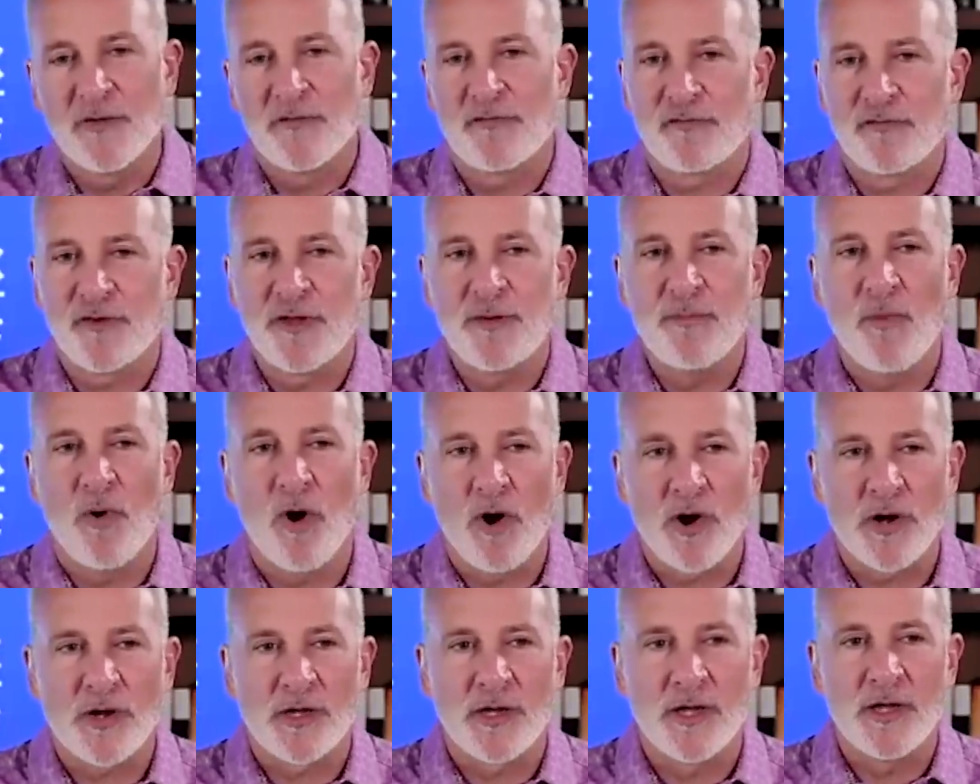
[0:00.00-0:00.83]
in a free
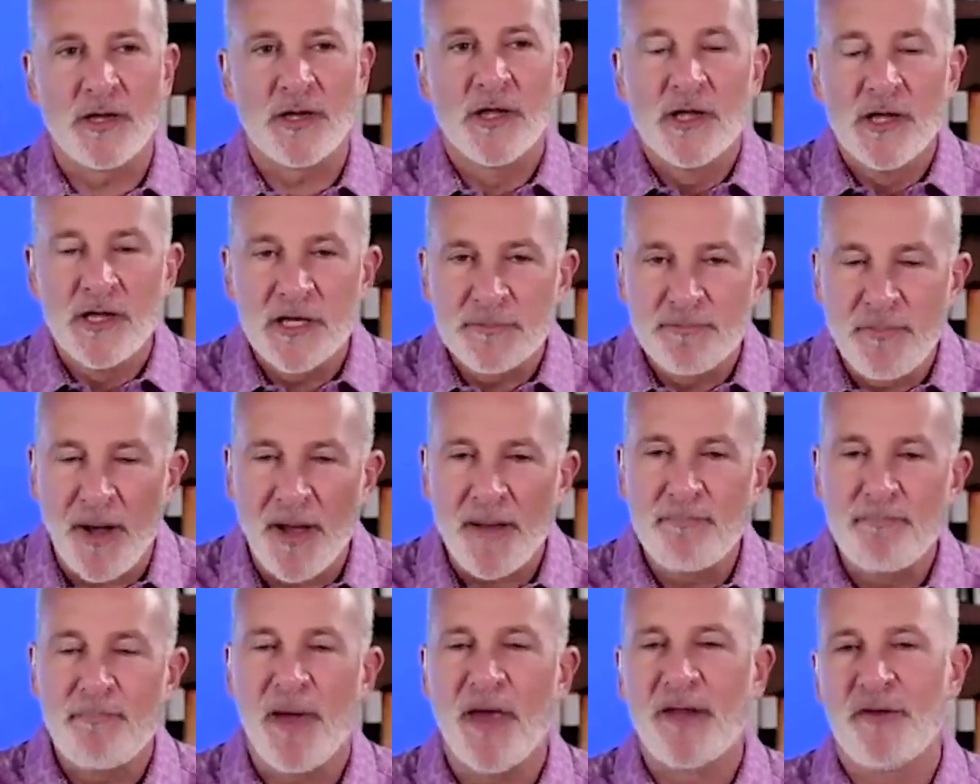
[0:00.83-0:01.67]
market is
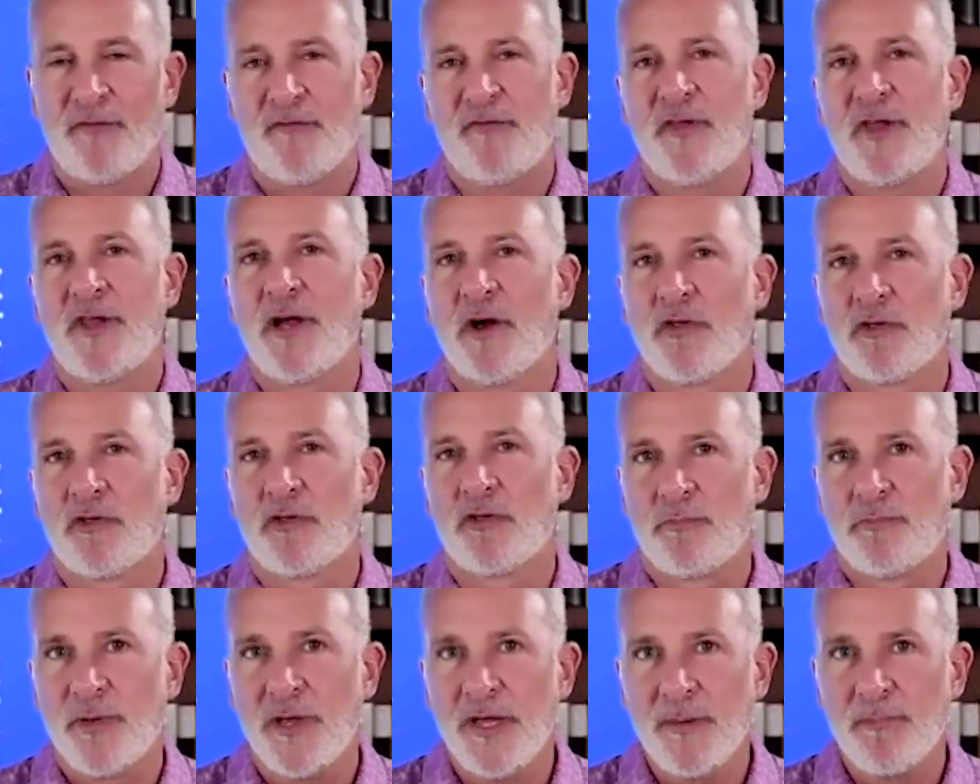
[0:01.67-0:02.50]
by benefiting
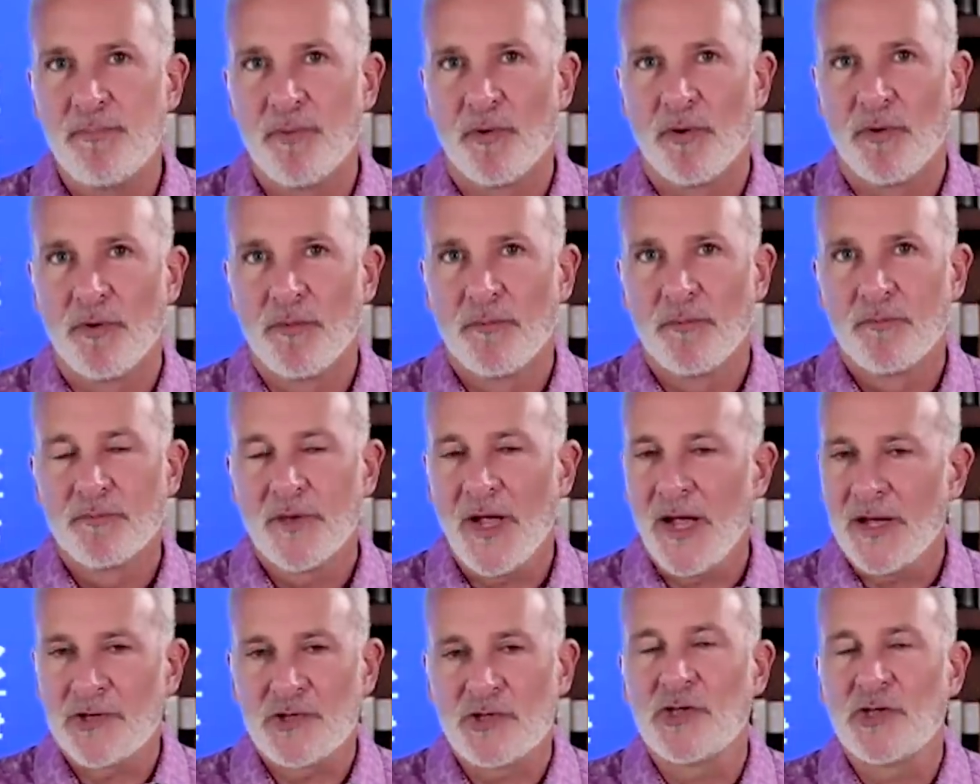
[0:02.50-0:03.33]
other people.
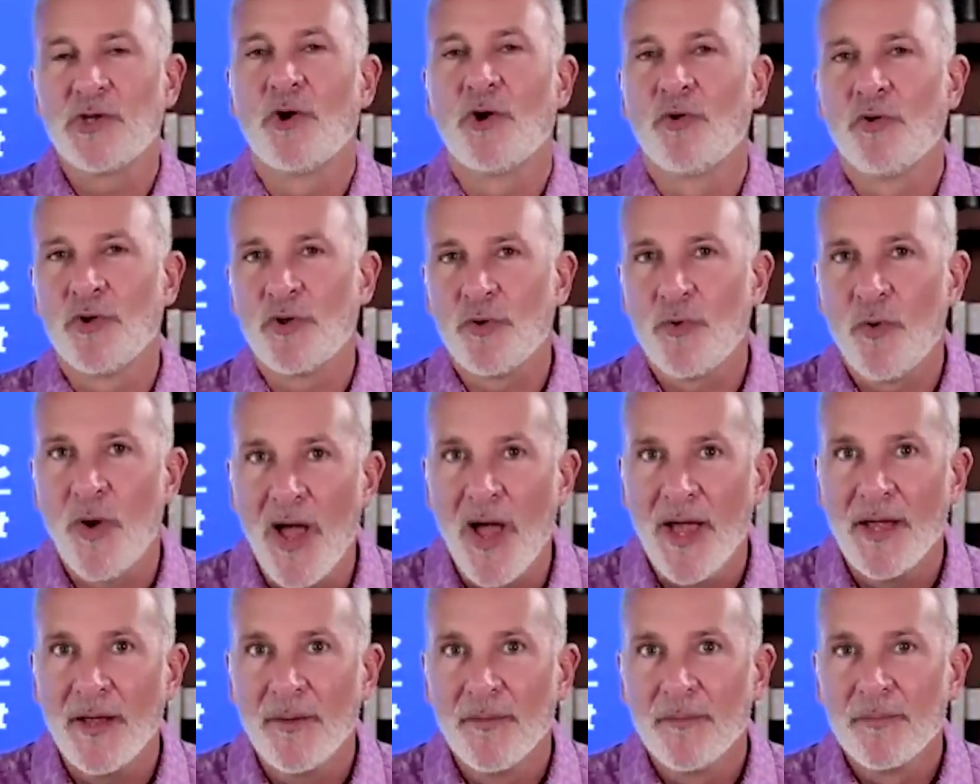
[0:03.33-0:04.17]
That's the only
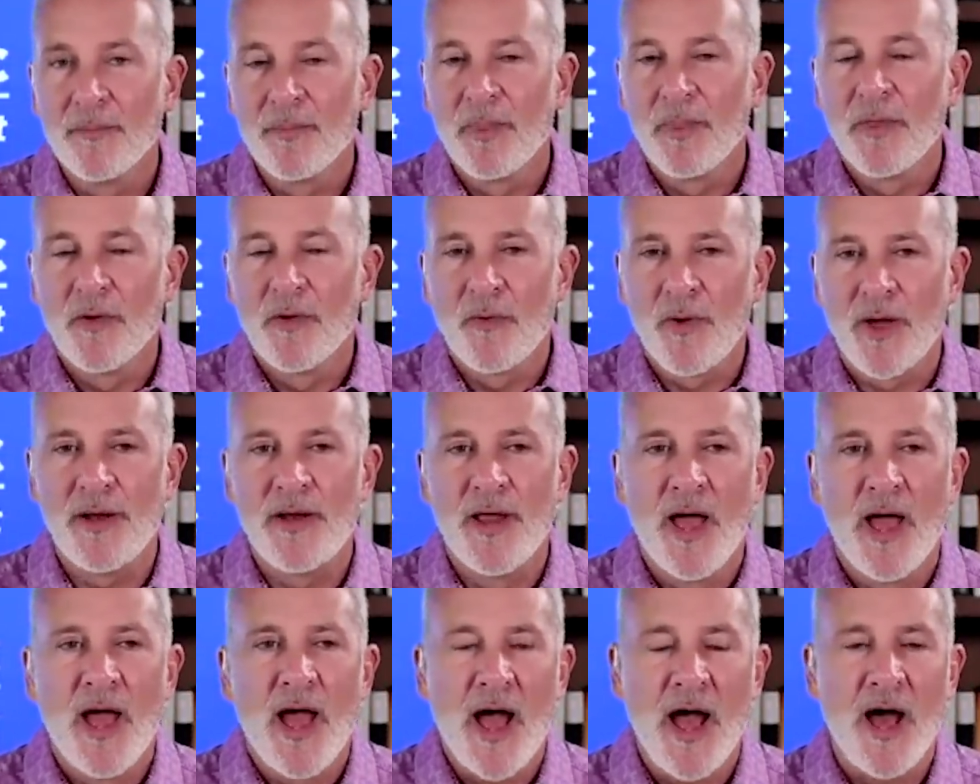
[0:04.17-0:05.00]
way,
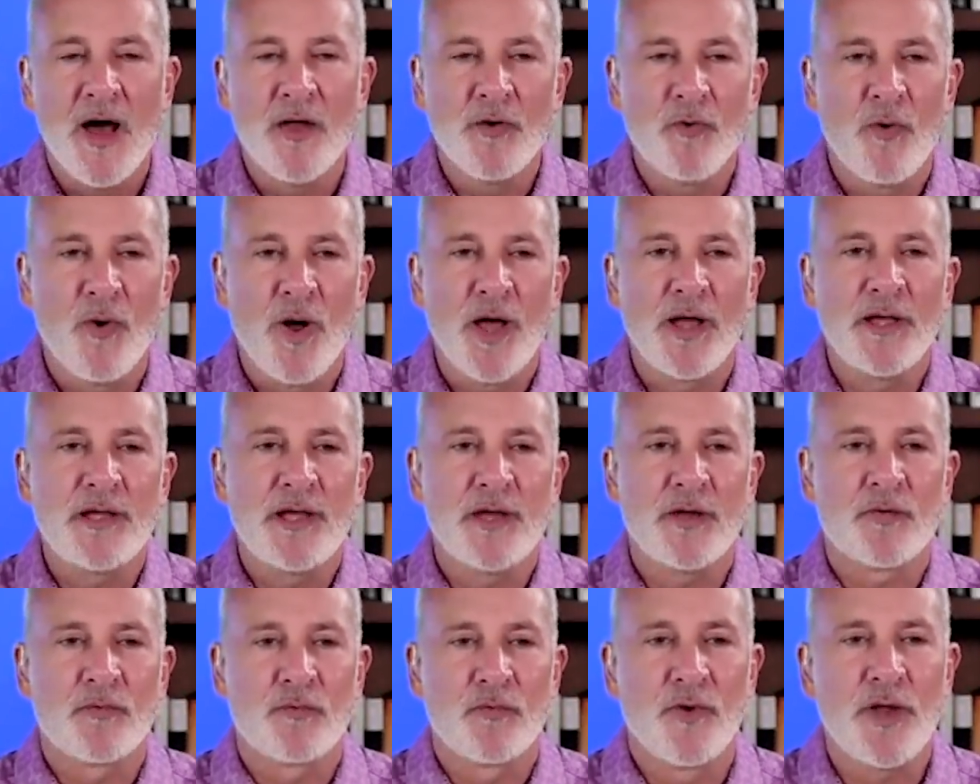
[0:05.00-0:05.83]
right? How do I
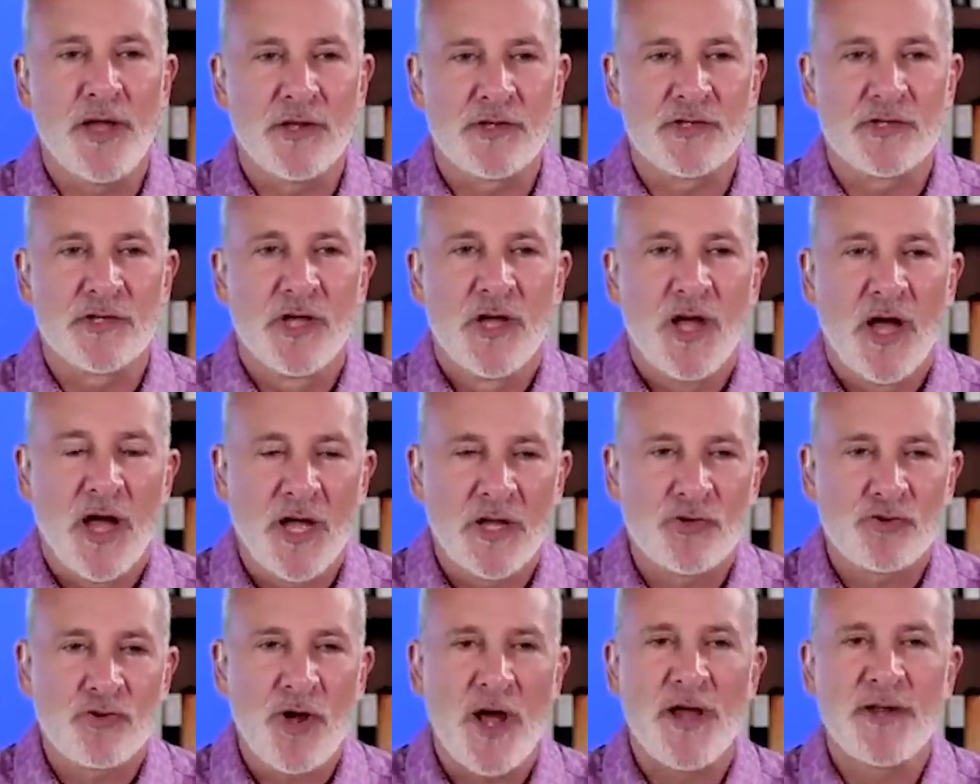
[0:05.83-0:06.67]
get rich?
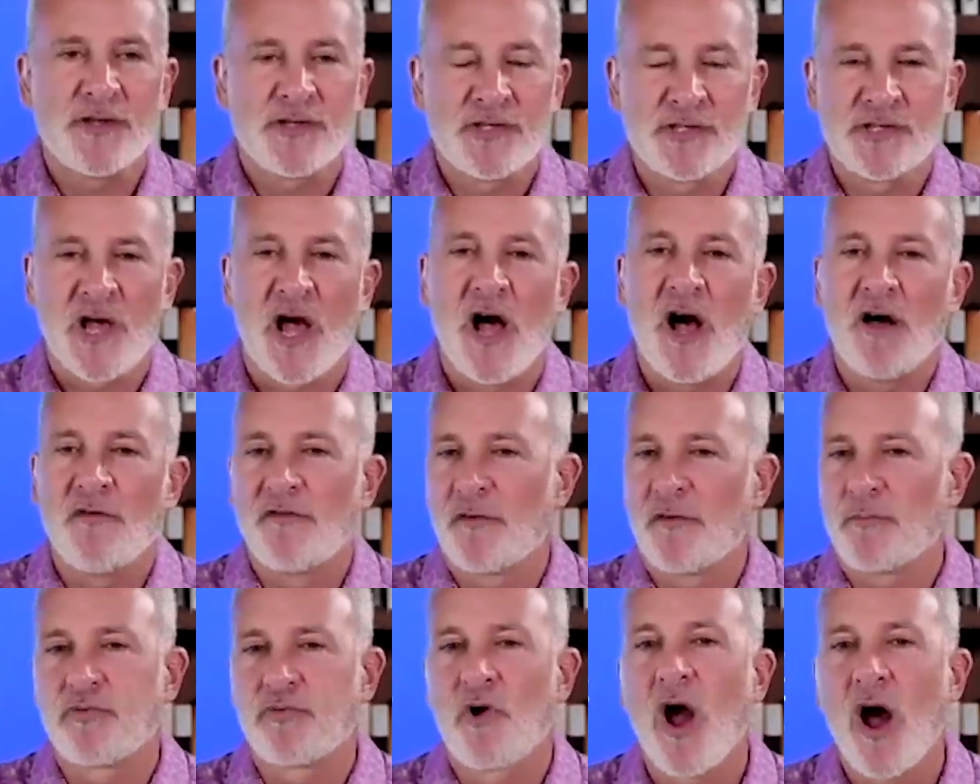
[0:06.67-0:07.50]
I try to
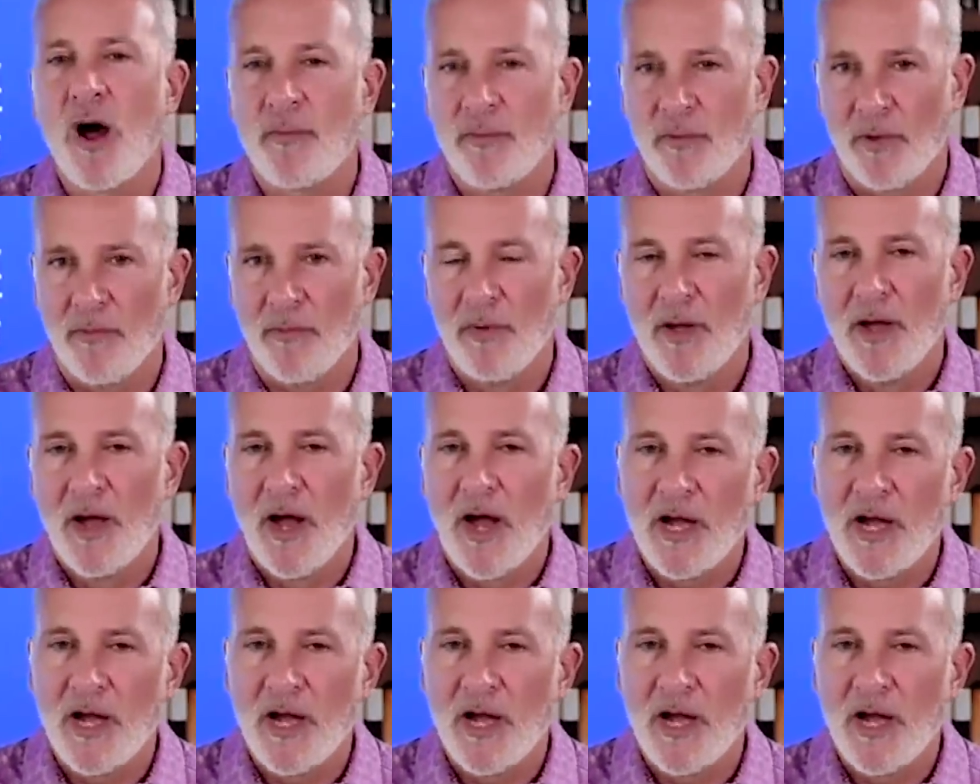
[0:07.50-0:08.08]
solve a problem.